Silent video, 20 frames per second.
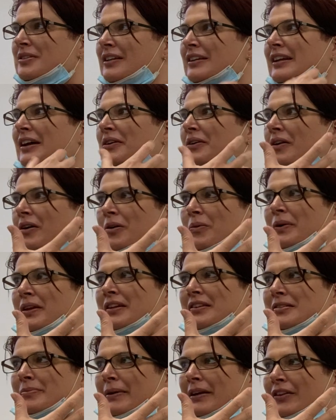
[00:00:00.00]
and now it all went
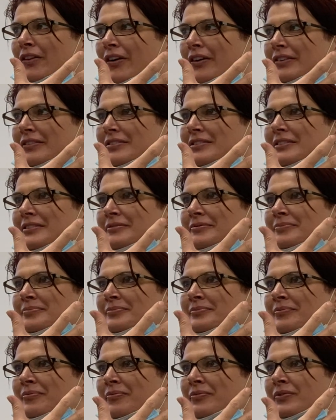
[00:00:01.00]
into my lungs.
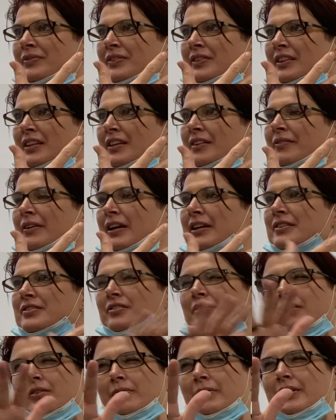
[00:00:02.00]
Right?
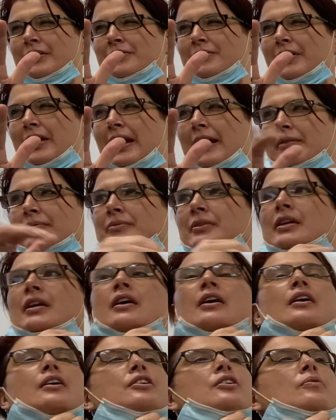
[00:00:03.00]
So you don't want to do that.
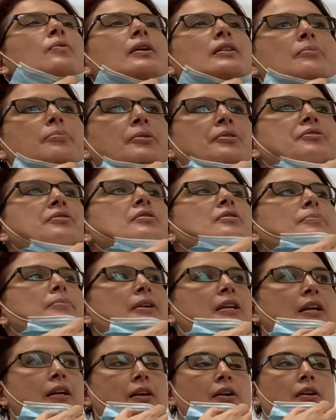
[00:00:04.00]
You want the person to
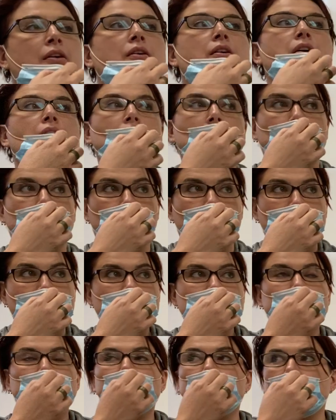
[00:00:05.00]
be
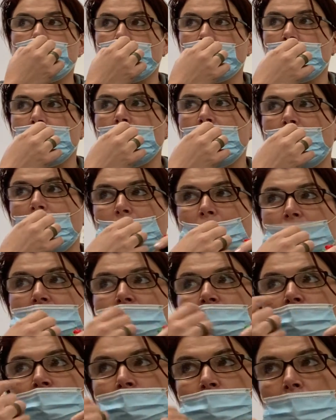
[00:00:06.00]
awake, alert, able
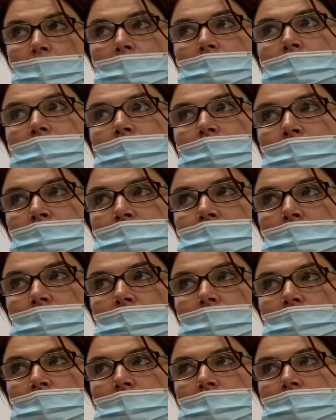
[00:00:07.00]
to swallow their own
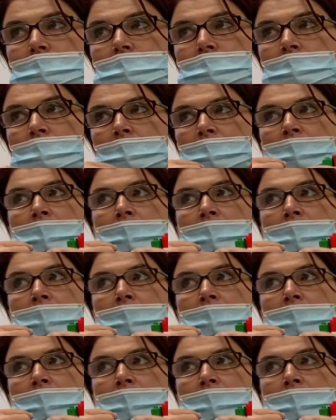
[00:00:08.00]
secretions.